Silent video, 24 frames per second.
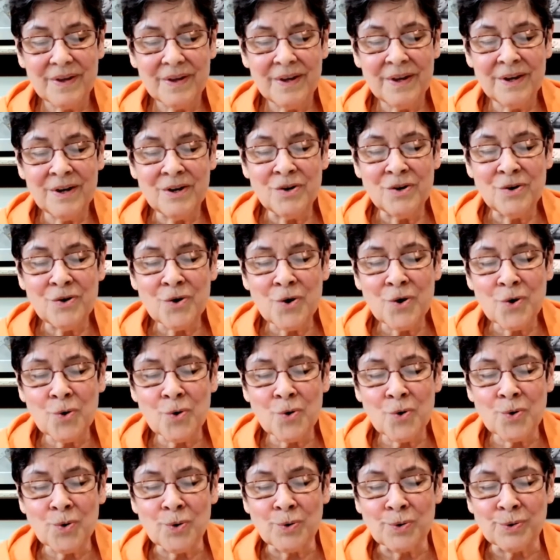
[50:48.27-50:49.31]
It
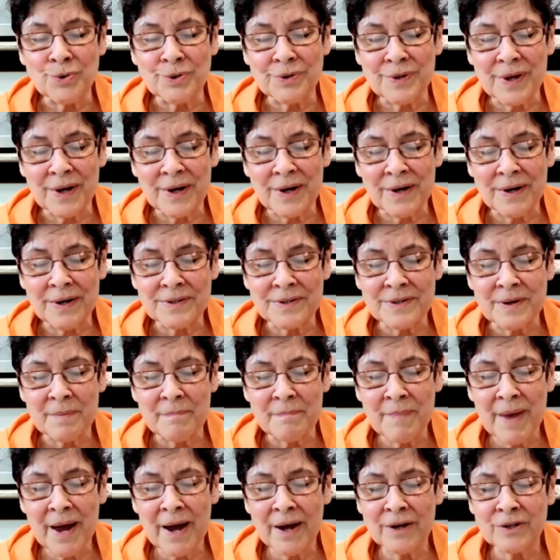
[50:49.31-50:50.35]
knows that it is a
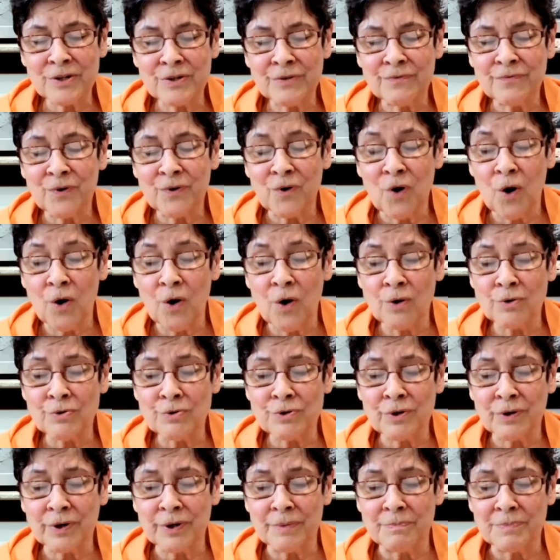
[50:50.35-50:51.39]
match for all
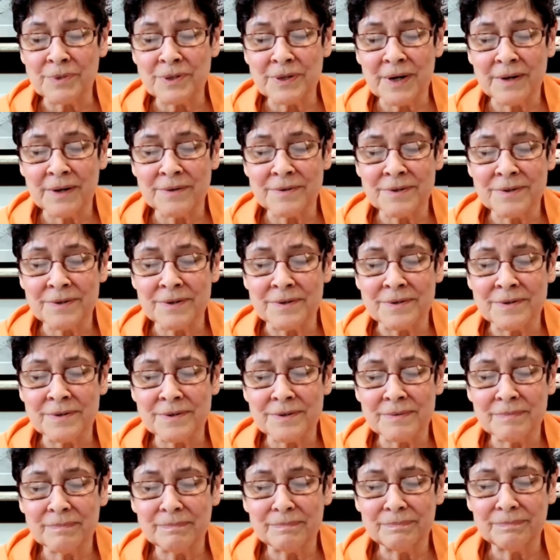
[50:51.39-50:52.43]
circumstances.